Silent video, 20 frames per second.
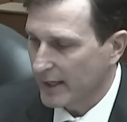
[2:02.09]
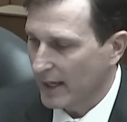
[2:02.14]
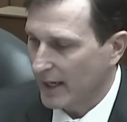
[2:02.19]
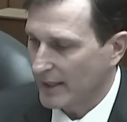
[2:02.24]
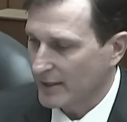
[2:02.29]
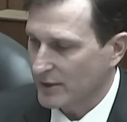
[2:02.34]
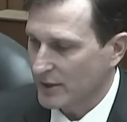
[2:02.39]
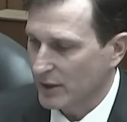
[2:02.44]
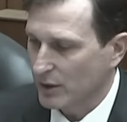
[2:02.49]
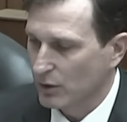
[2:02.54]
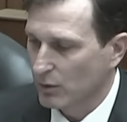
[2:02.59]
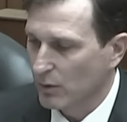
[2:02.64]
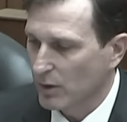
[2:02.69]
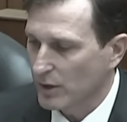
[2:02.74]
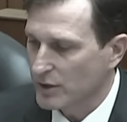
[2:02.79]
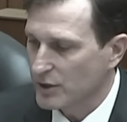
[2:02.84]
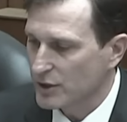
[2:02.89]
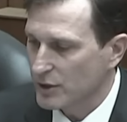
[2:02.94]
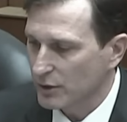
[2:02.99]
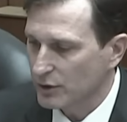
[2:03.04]
Gaza who are
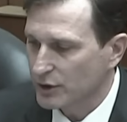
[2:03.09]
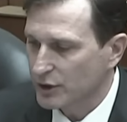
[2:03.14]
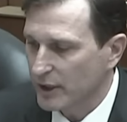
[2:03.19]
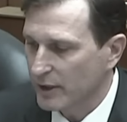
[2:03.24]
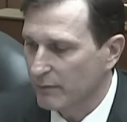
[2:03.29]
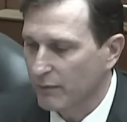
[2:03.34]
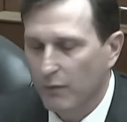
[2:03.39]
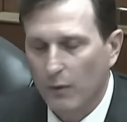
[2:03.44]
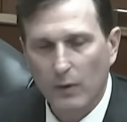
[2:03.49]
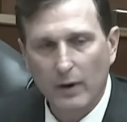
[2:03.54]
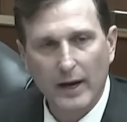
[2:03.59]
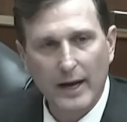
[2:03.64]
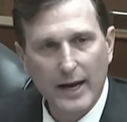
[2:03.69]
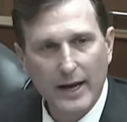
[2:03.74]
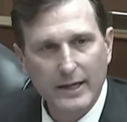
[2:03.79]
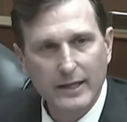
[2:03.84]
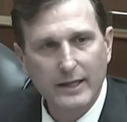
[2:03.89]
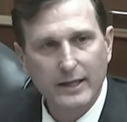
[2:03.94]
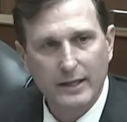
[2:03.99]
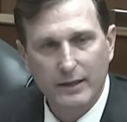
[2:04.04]
searching for
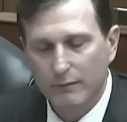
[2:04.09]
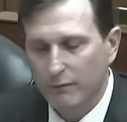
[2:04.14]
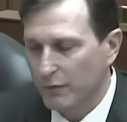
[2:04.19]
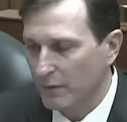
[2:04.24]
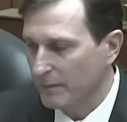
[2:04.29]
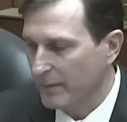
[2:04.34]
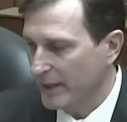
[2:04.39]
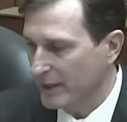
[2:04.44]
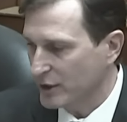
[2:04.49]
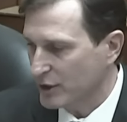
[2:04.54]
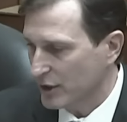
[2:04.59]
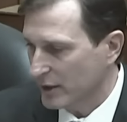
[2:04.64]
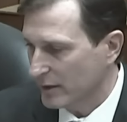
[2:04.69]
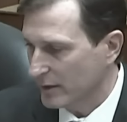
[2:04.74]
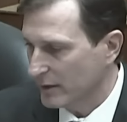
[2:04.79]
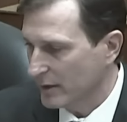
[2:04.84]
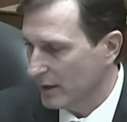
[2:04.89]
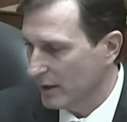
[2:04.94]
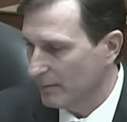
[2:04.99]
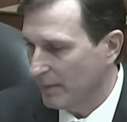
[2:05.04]
any information
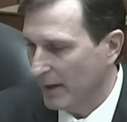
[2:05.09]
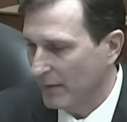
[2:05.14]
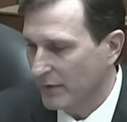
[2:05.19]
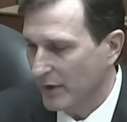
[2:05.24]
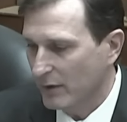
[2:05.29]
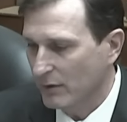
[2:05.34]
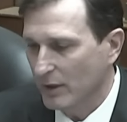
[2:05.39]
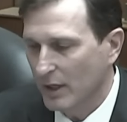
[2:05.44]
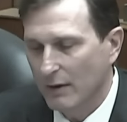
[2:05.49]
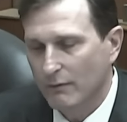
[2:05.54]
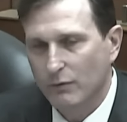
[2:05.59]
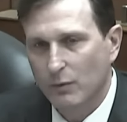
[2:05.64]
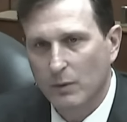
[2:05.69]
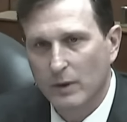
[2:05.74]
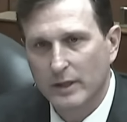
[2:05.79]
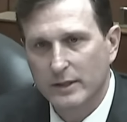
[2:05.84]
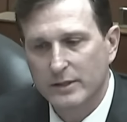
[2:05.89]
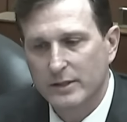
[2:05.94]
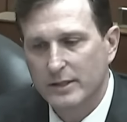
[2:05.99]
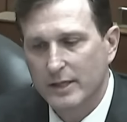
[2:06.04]
about their loved
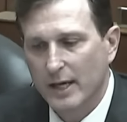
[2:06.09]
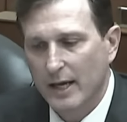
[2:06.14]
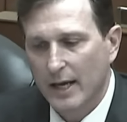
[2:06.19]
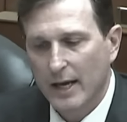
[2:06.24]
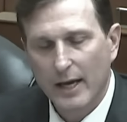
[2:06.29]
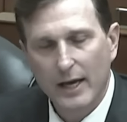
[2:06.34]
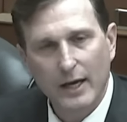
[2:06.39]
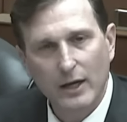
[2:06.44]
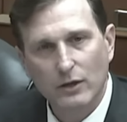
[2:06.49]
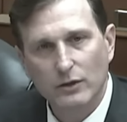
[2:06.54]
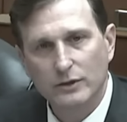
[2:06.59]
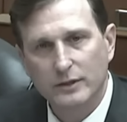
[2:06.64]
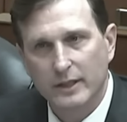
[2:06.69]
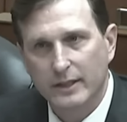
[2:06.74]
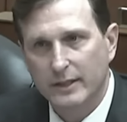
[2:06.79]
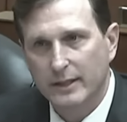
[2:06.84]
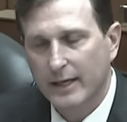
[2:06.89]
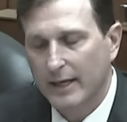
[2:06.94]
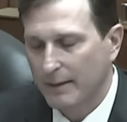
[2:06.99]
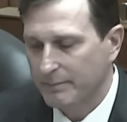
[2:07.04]
ones held
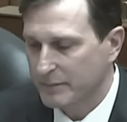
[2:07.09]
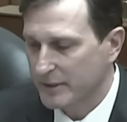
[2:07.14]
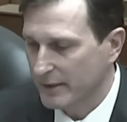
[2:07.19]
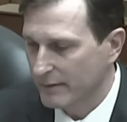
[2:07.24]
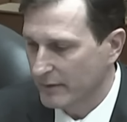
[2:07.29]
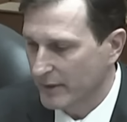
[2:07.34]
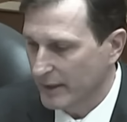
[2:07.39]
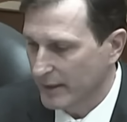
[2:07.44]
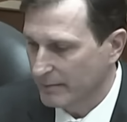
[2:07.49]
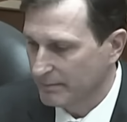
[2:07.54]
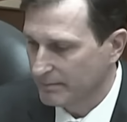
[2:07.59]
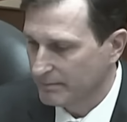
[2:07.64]
in captivity.